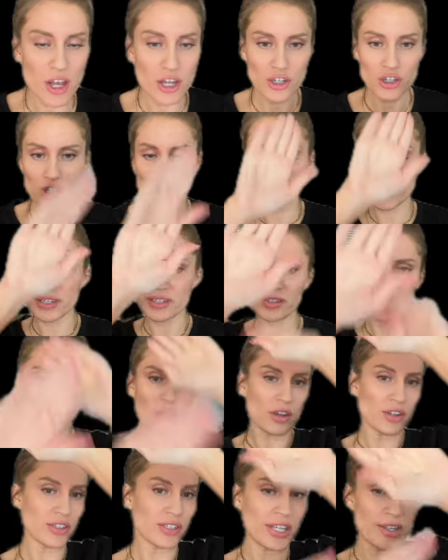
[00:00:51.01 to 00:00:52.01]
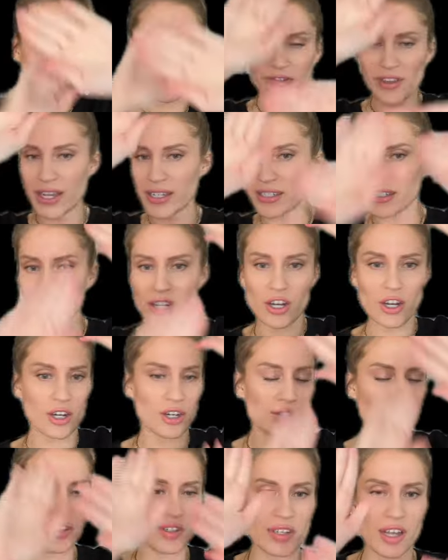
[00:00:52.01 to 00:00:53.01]
She's defending
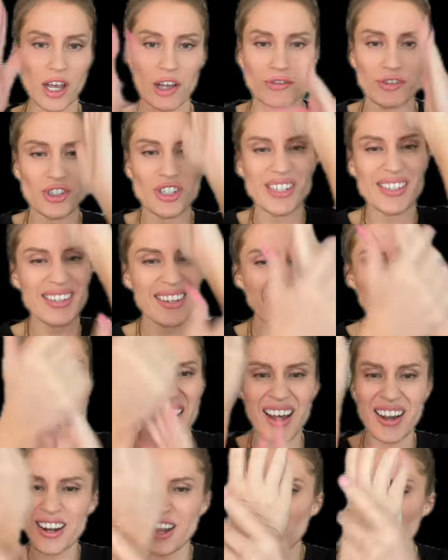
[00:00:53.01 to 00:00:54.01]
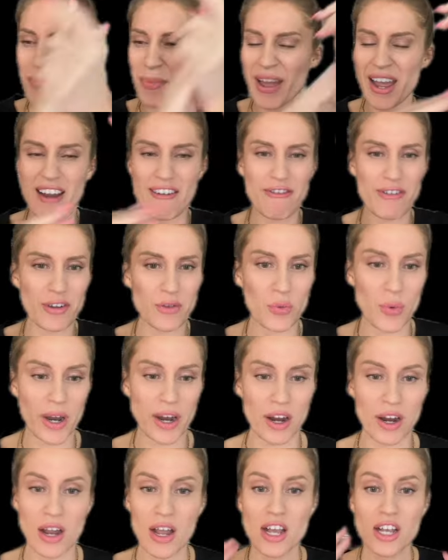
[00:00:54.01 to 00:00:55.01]
herself. She's cut up
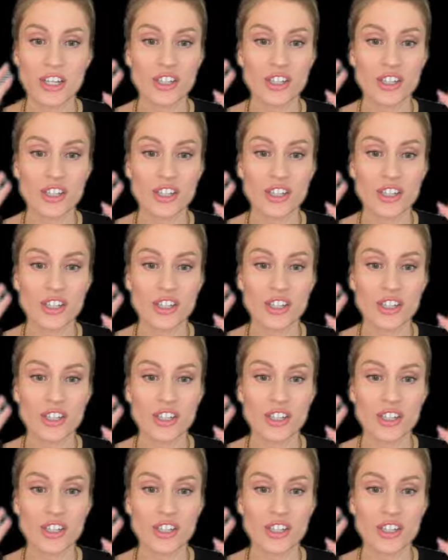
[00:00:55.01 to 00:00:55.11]
everywhere.